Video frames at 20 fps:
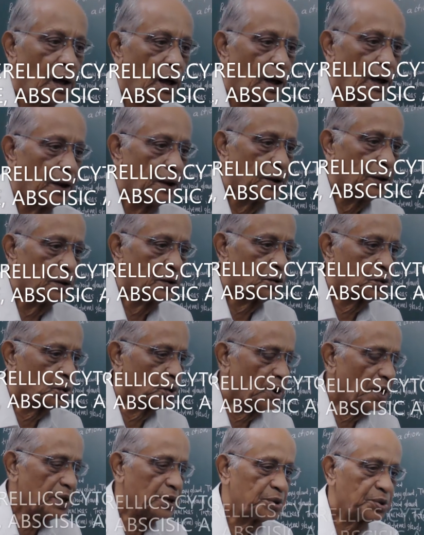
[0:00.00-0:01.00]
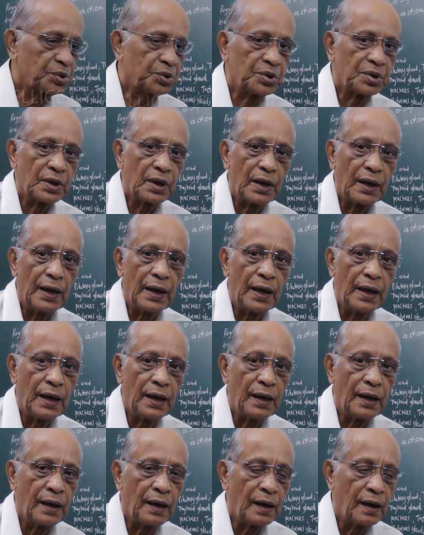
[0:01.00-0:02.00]
In today's
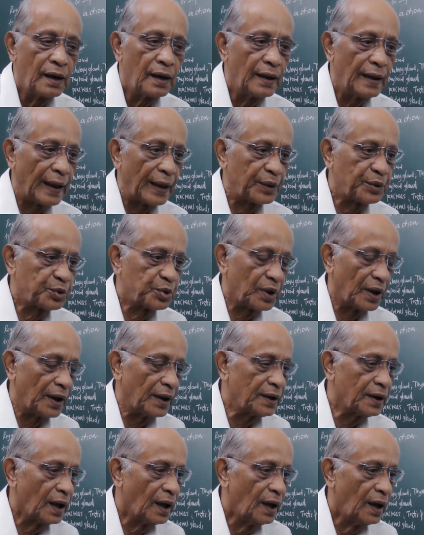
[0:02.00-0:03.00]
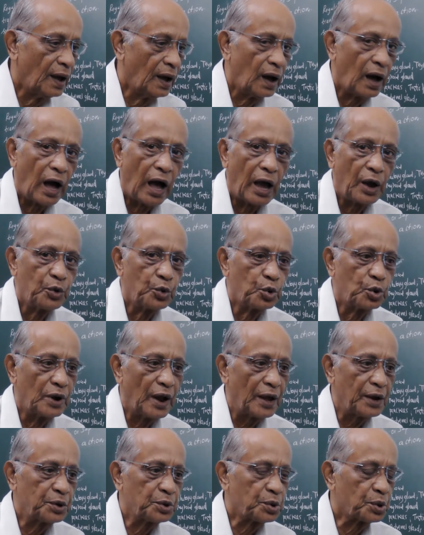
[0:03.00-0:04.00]
lecture, I would
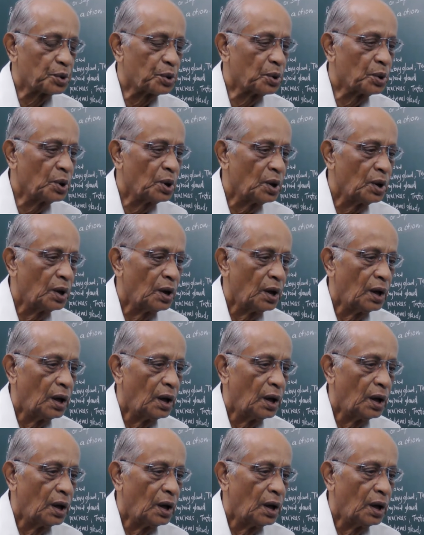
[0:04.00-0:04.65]
like to